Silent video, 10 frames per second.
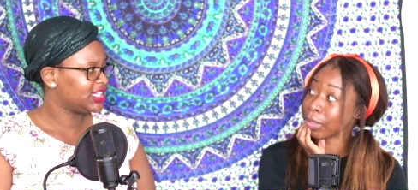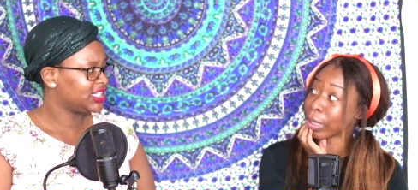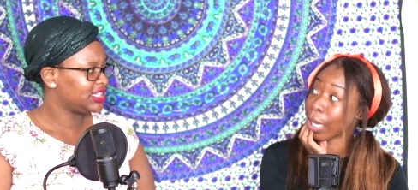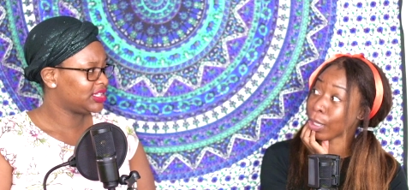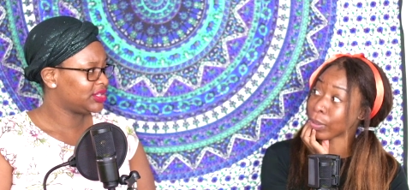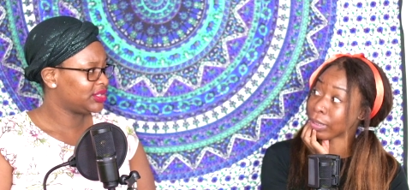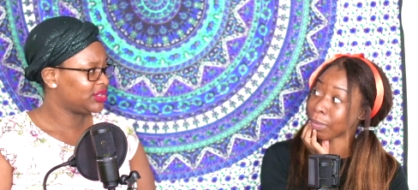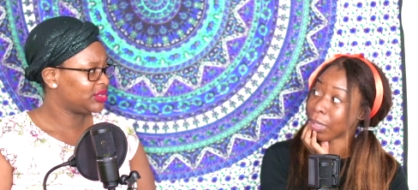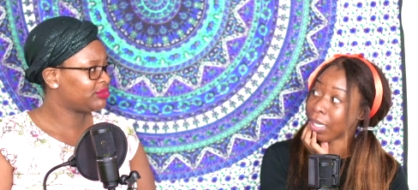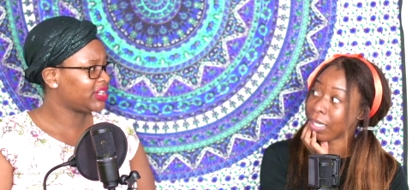Speaker 1: and colorism.
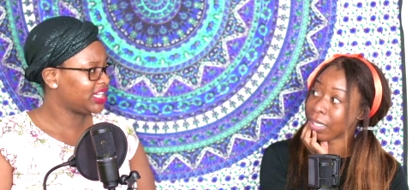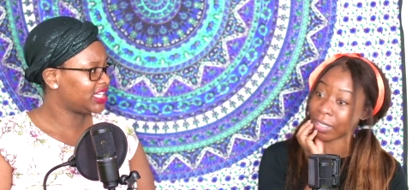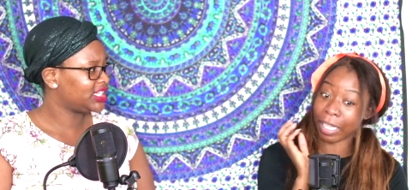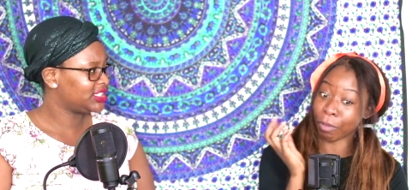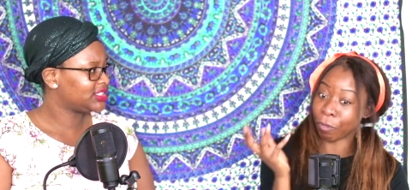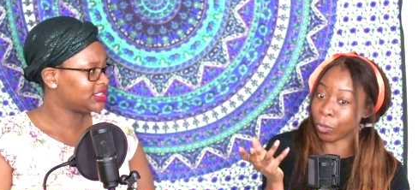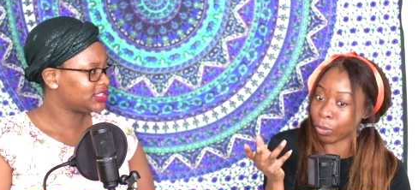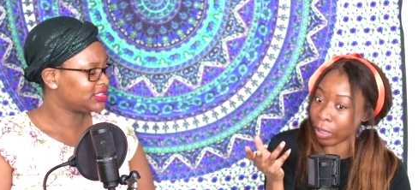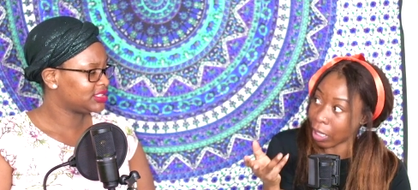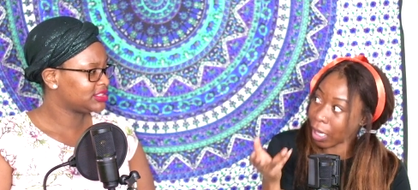Right. They refuse to
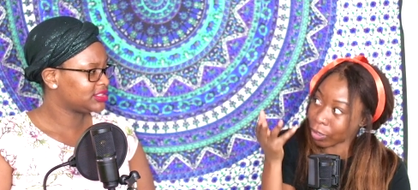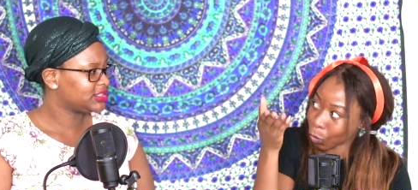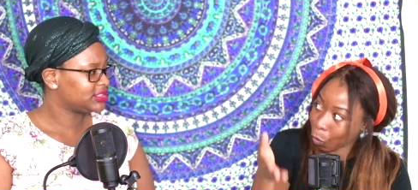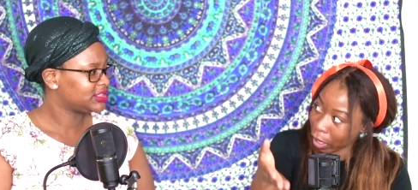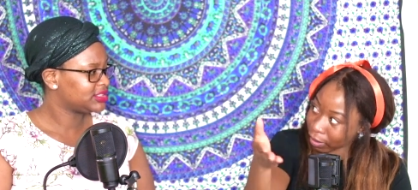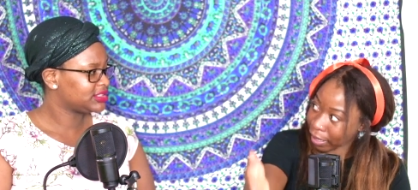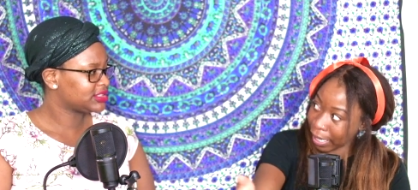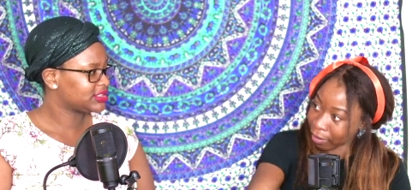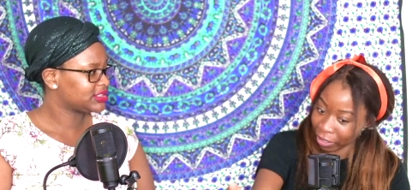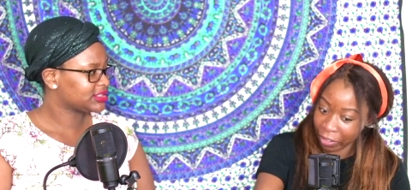acknowledge what they
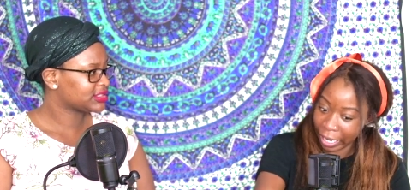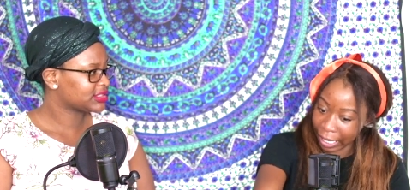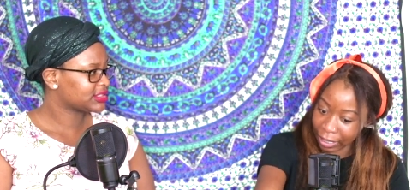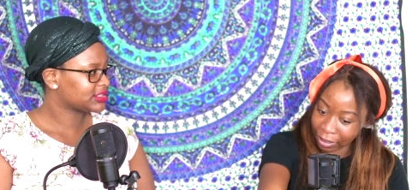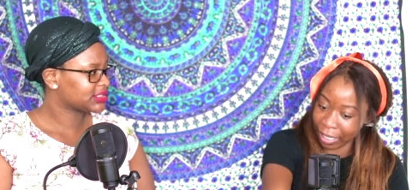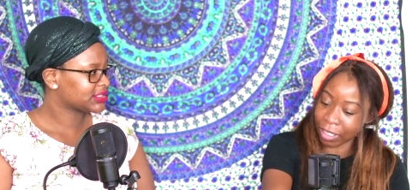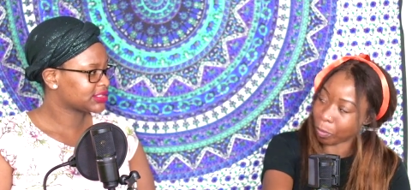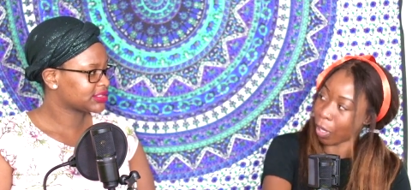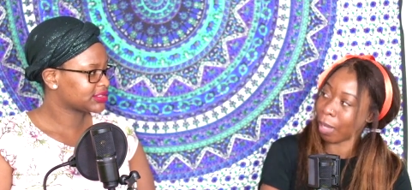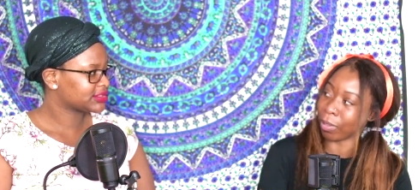their hand in the
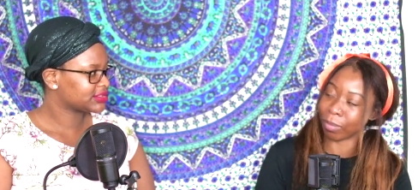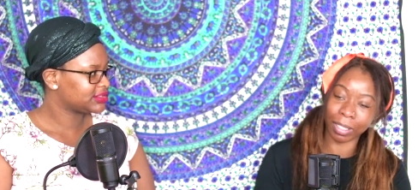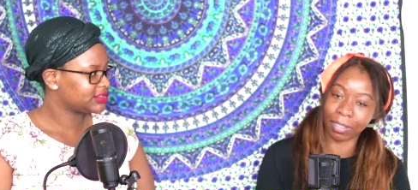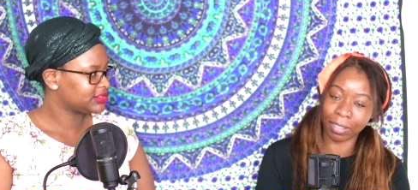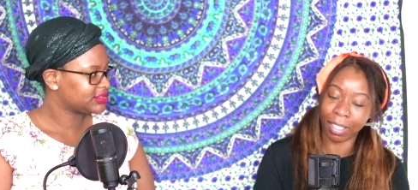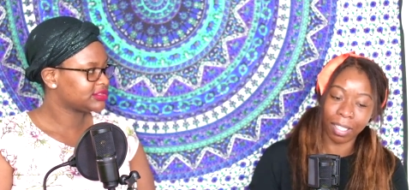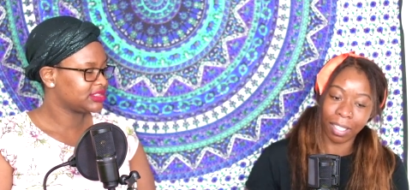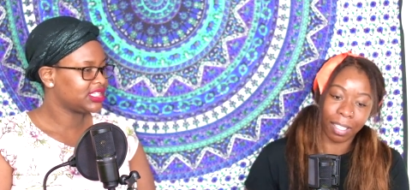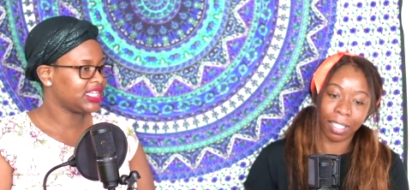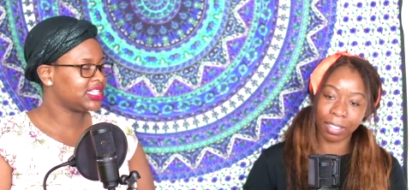problem. Let's
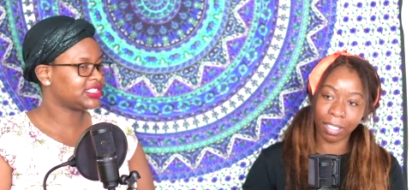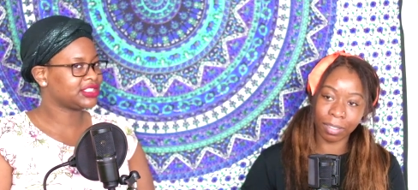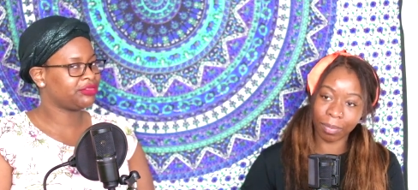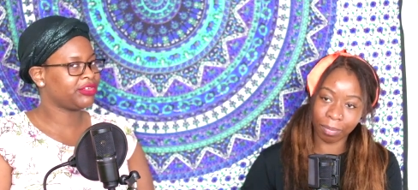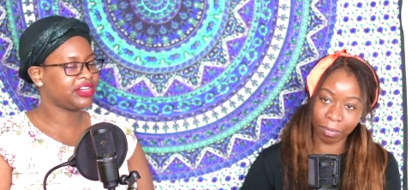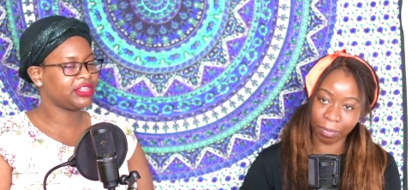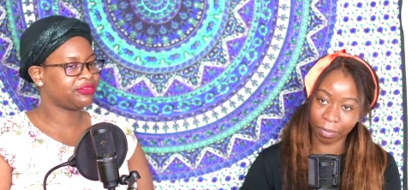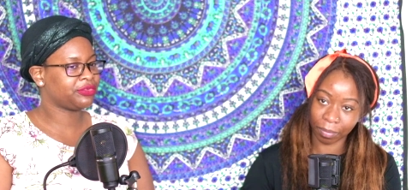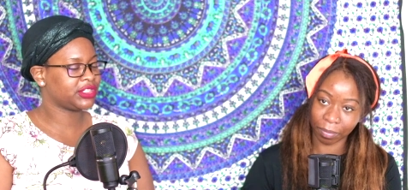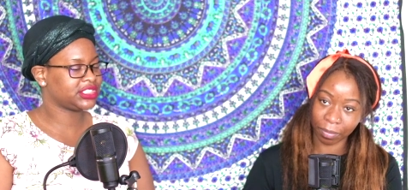
Speaker 2: and it's very
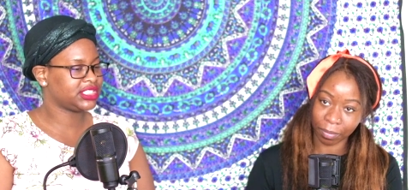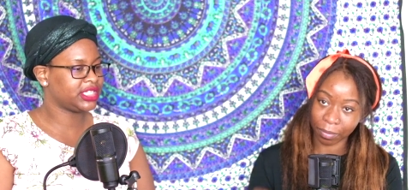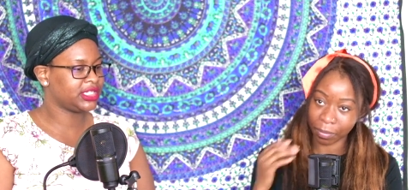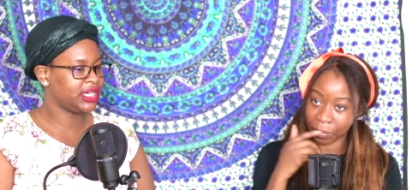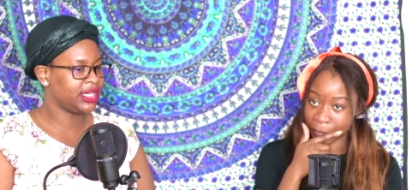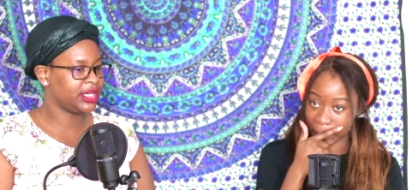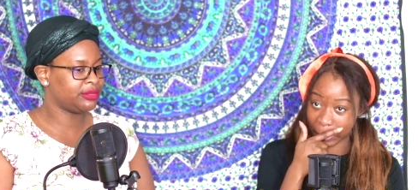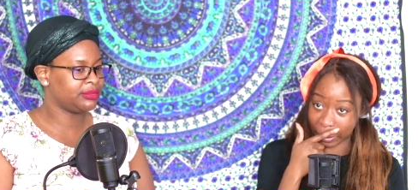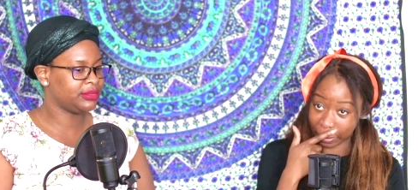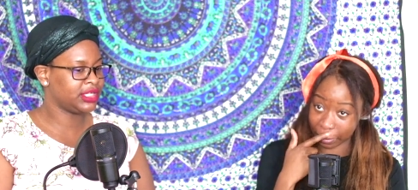unfortunate.
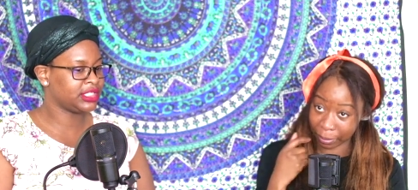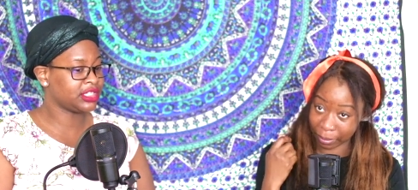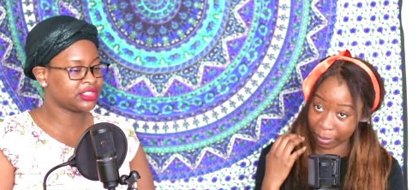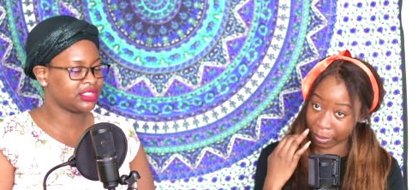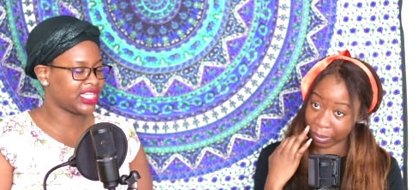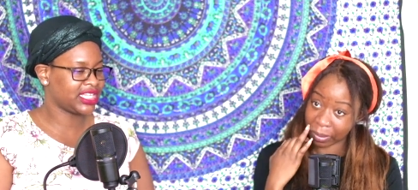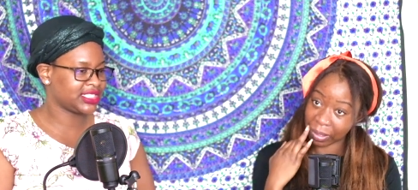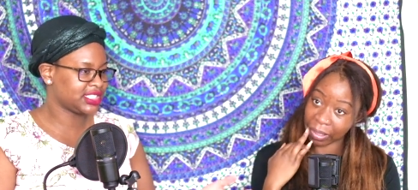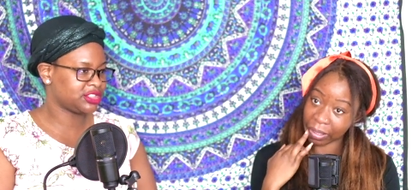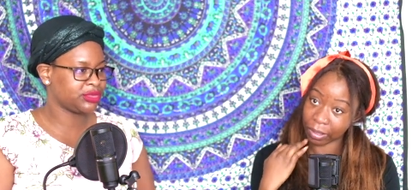Um, and also, like I
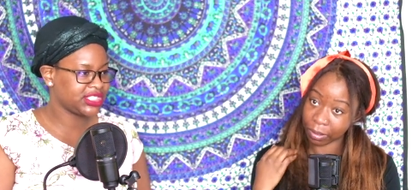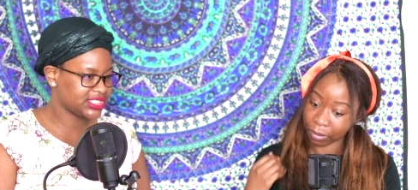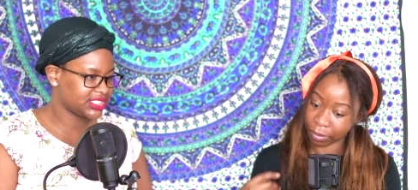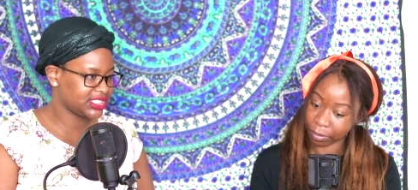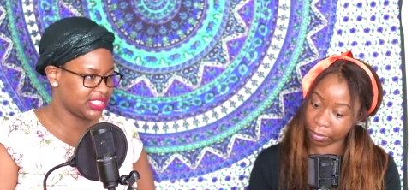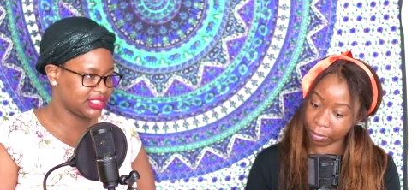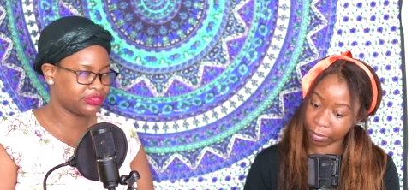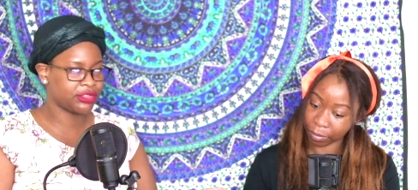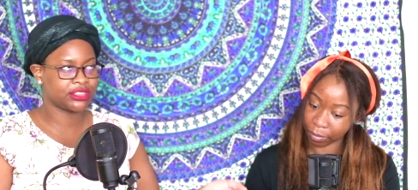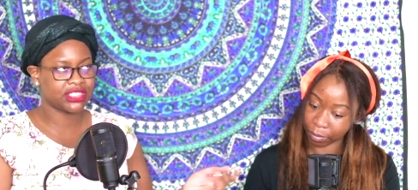said, 2016, of
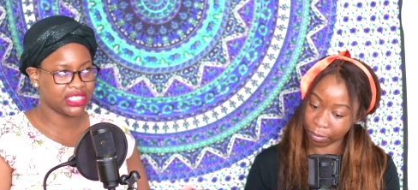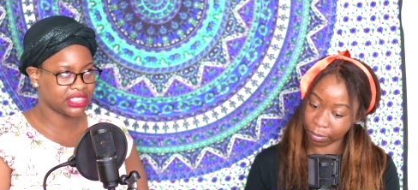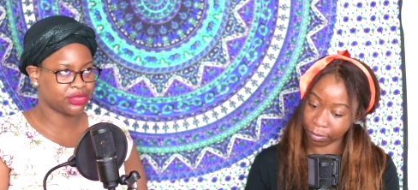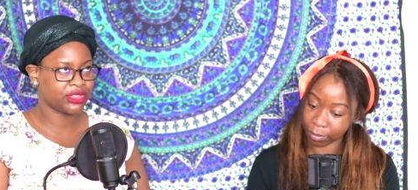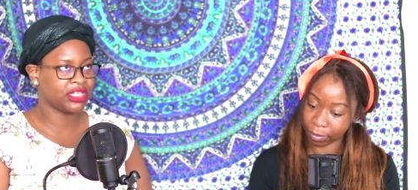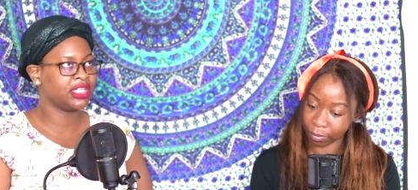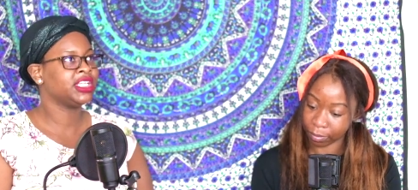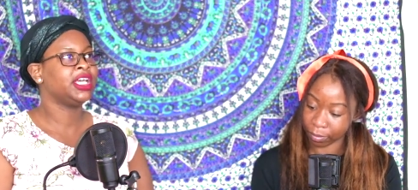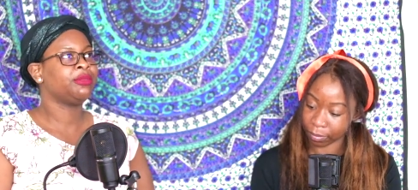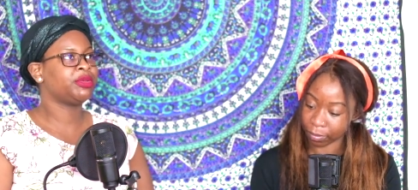course, the election went on.
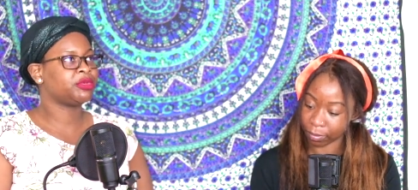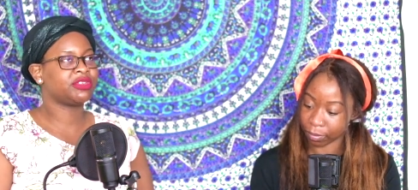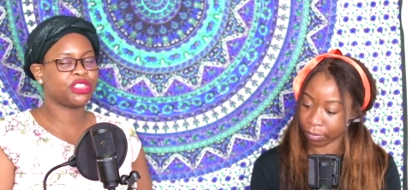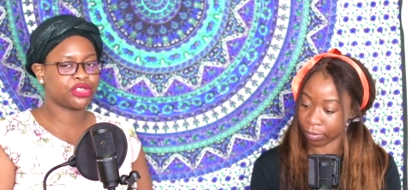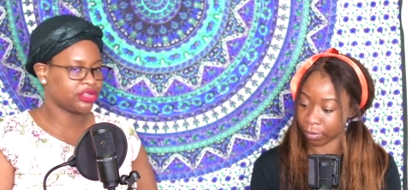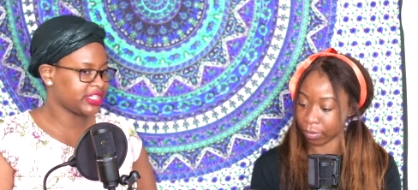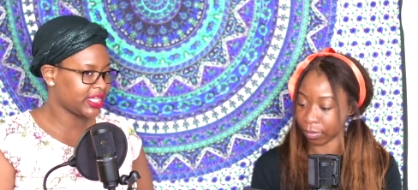People really showed their